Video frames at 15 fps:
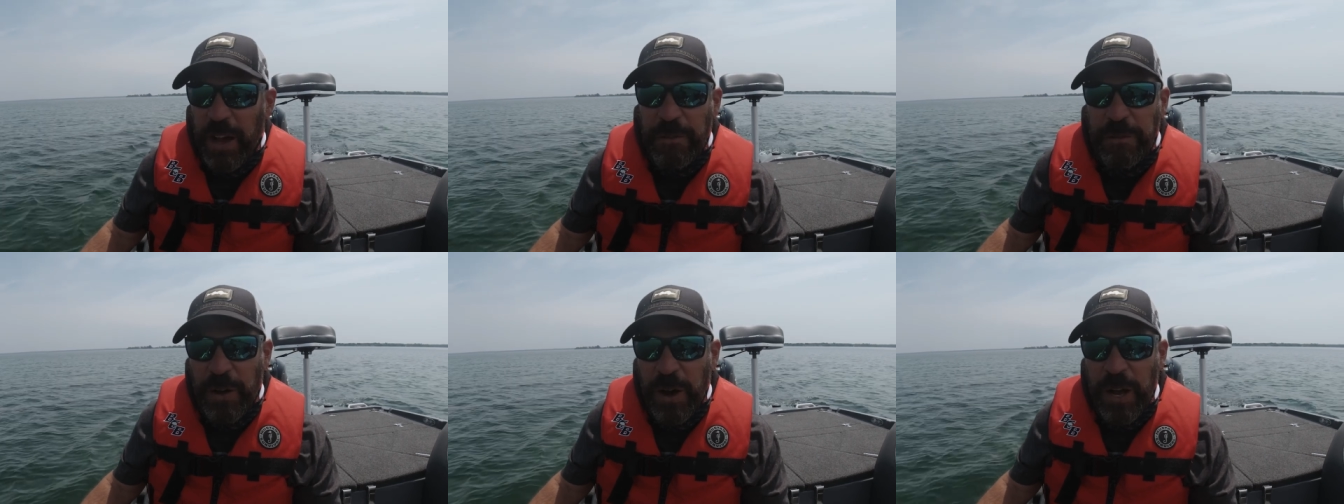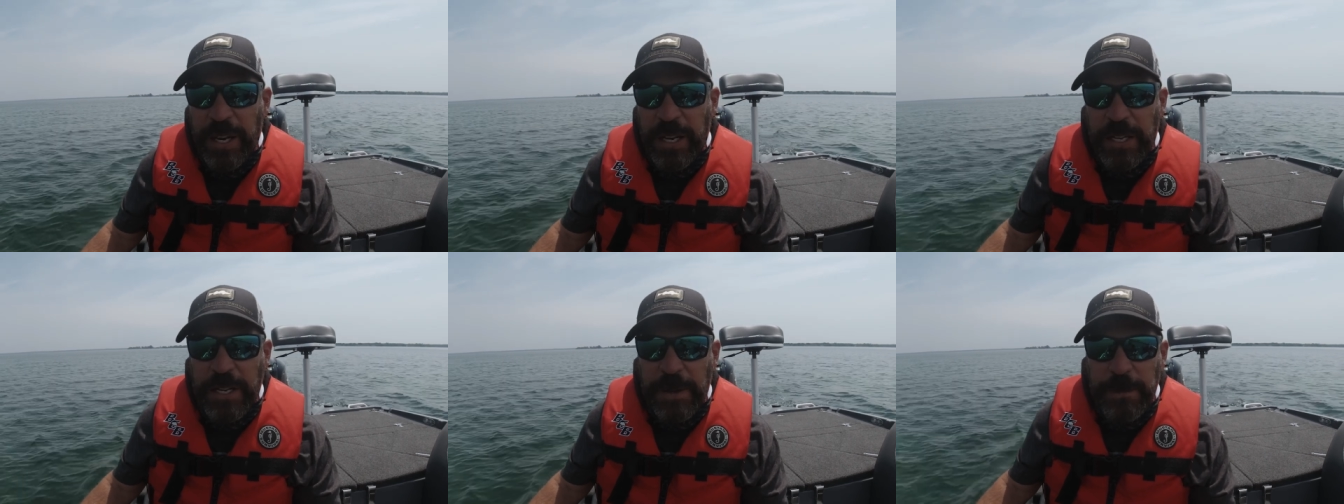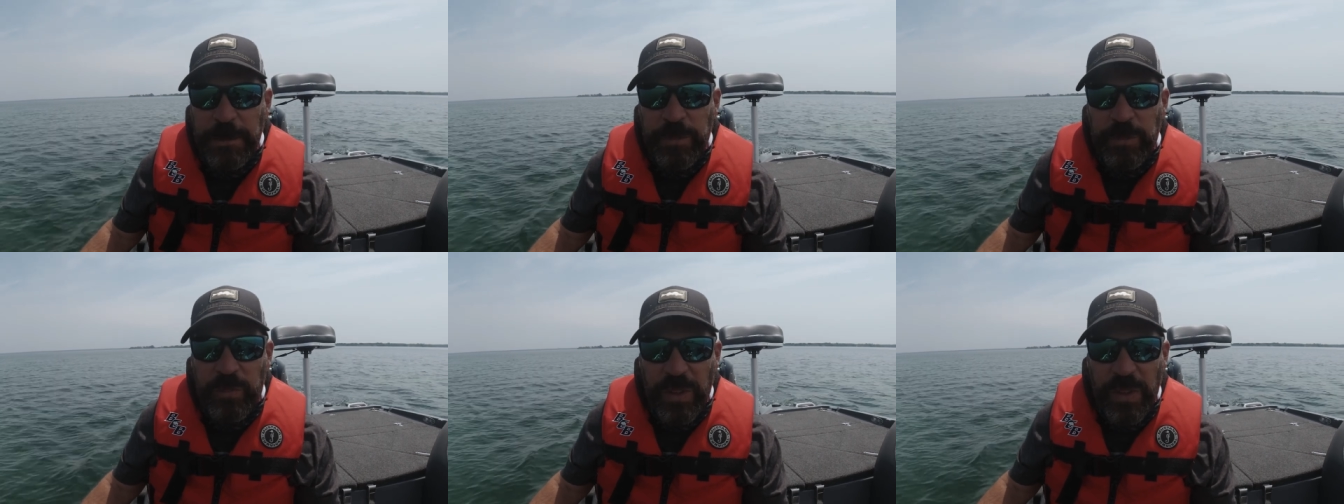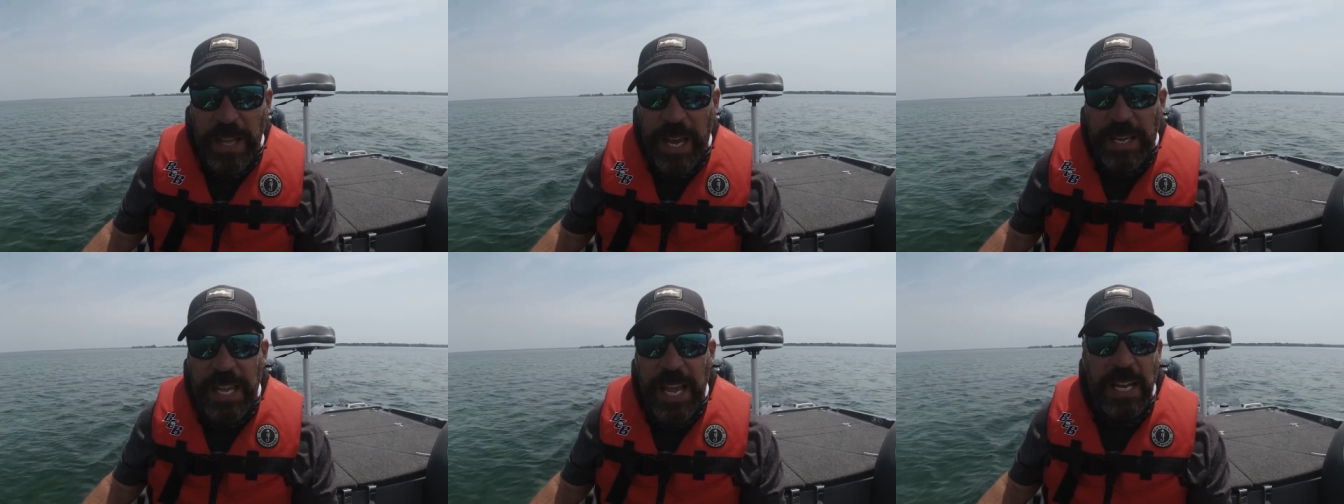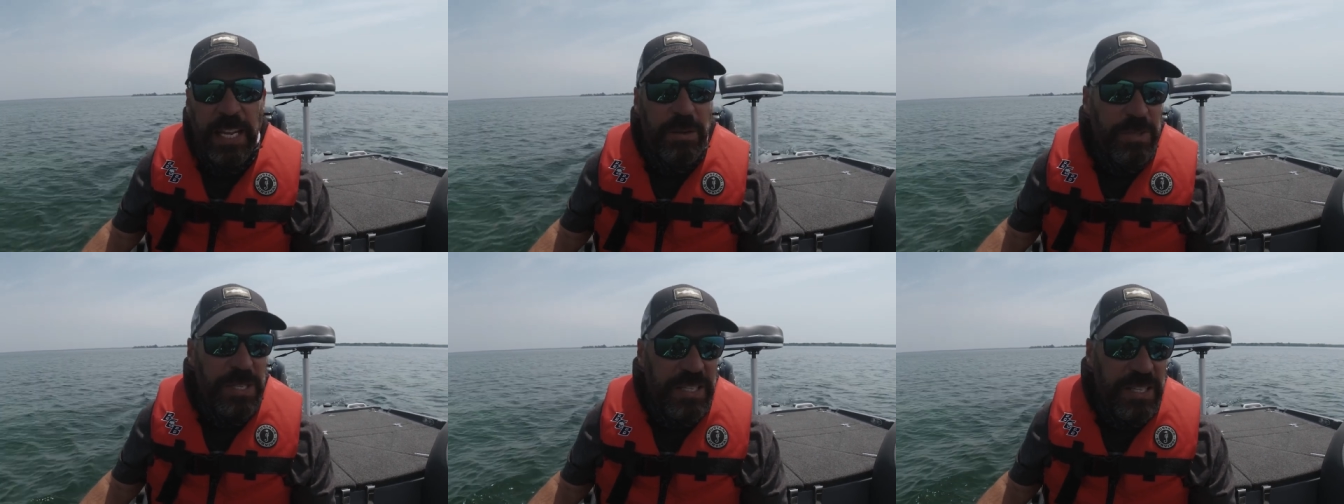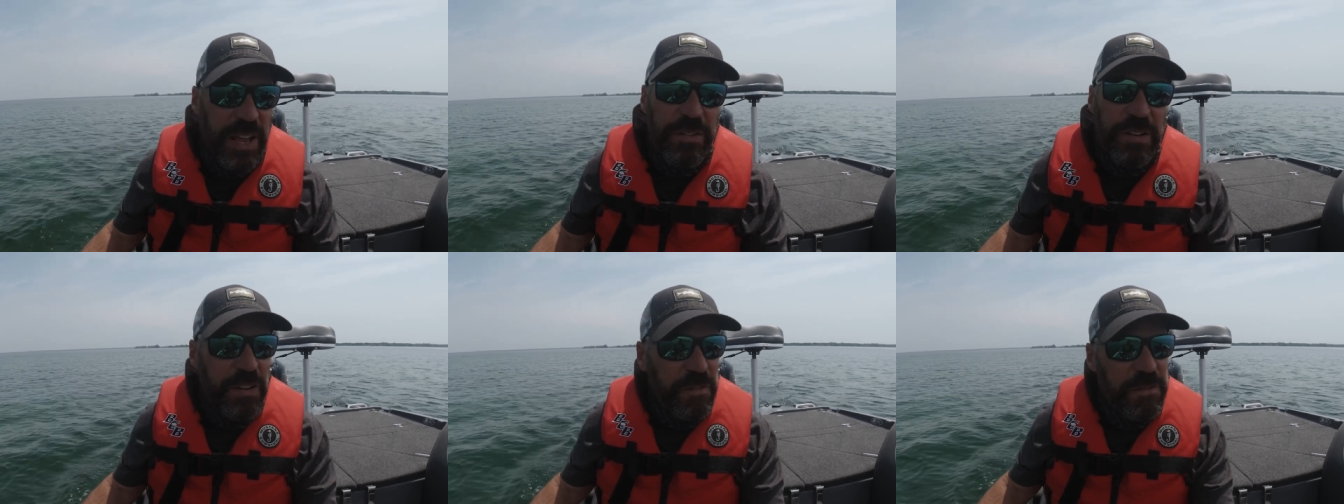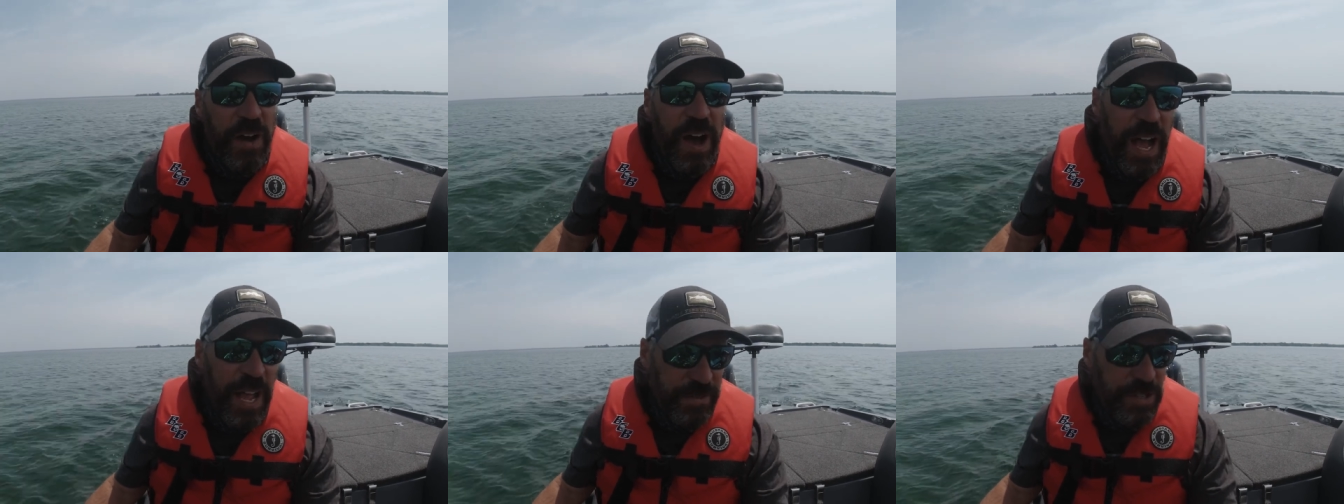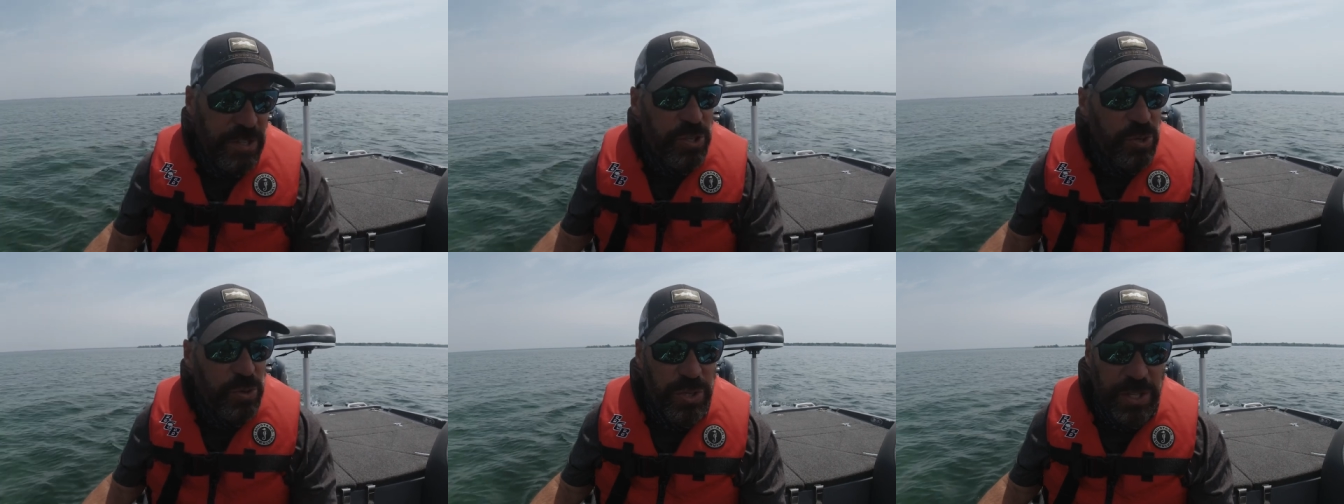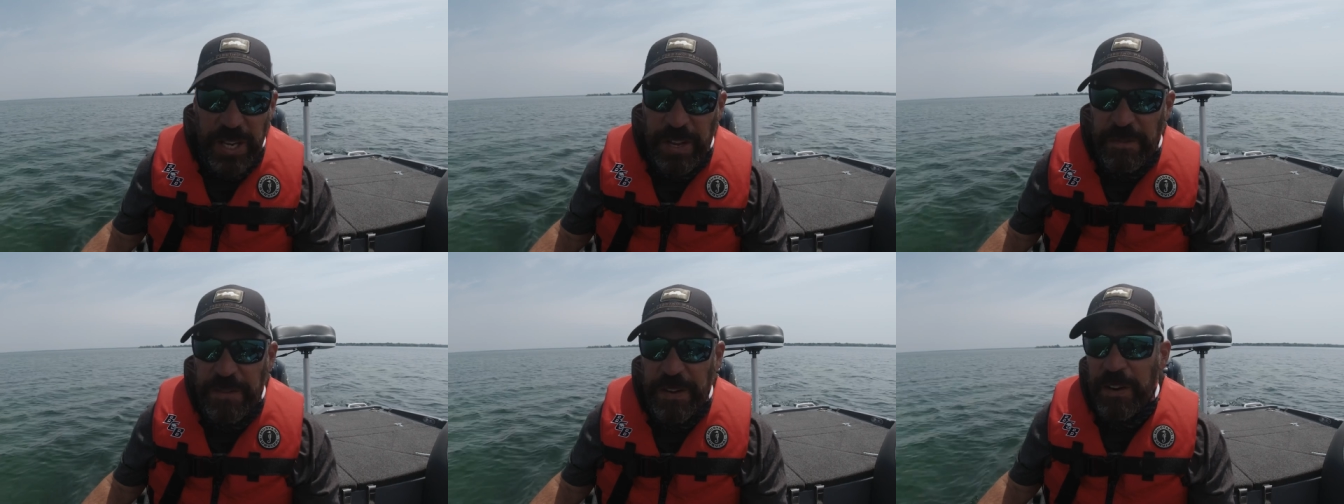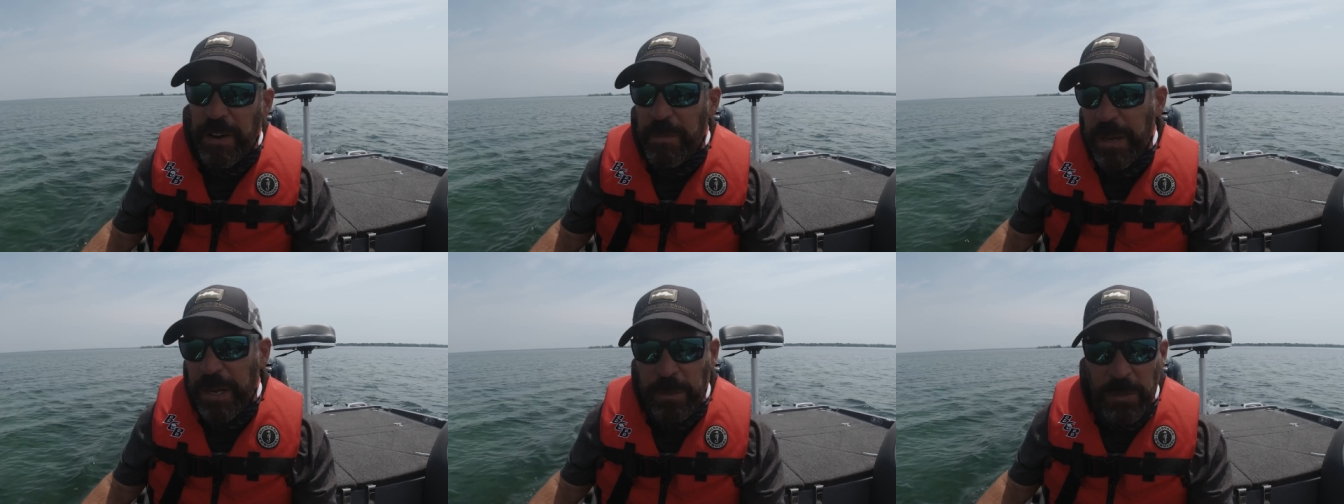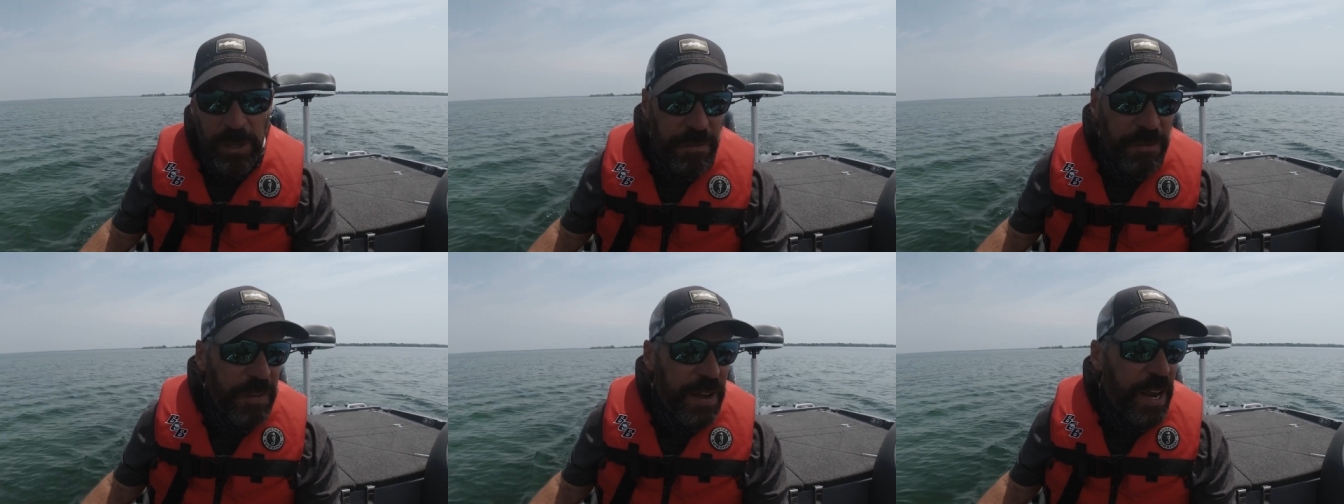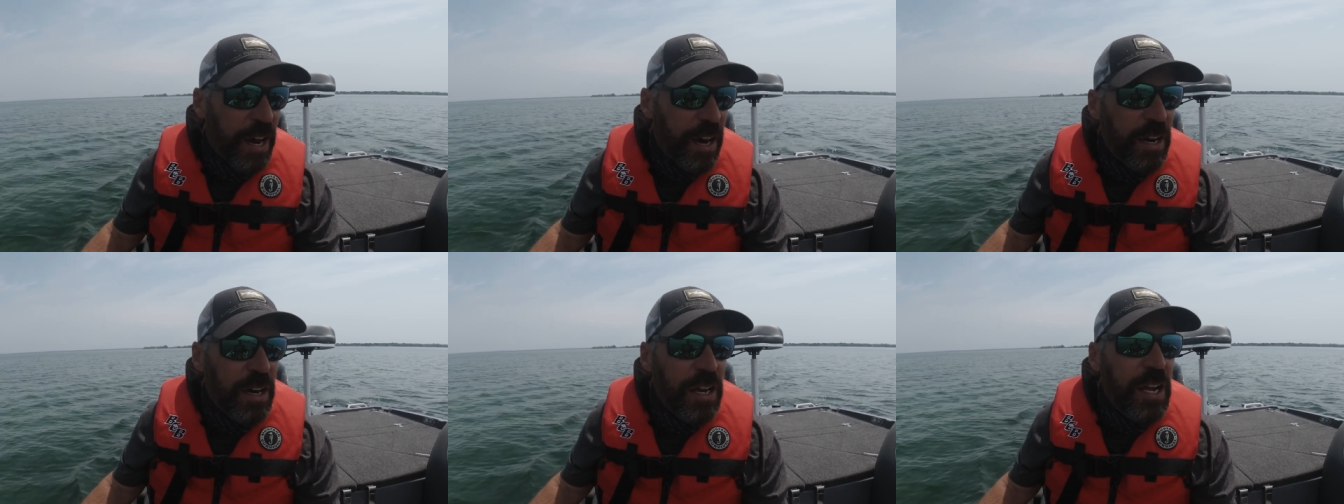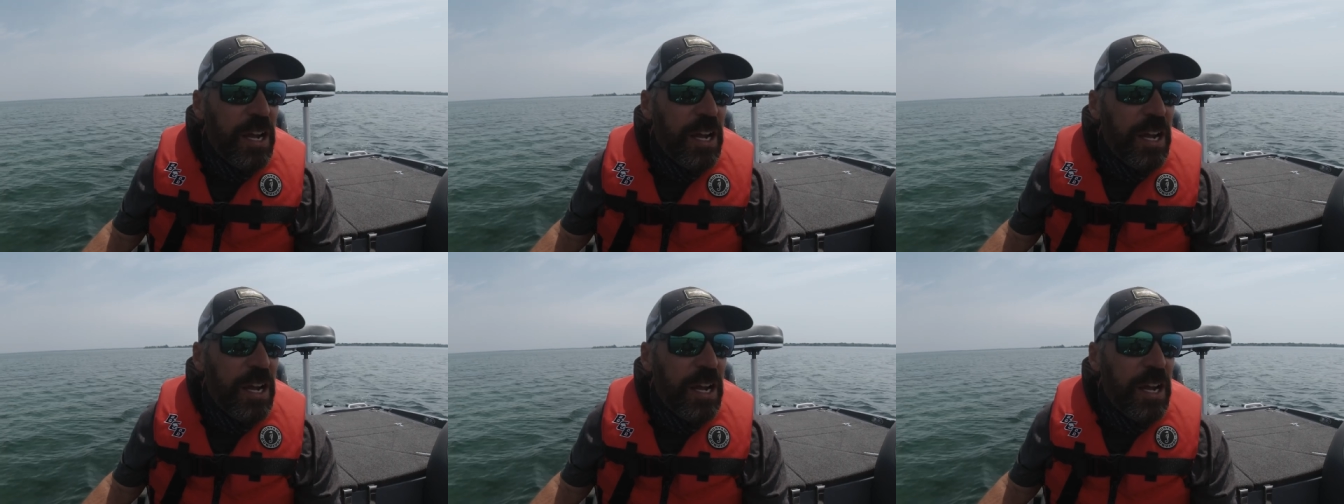I find that getting them to 75 is usually a very minimal affair.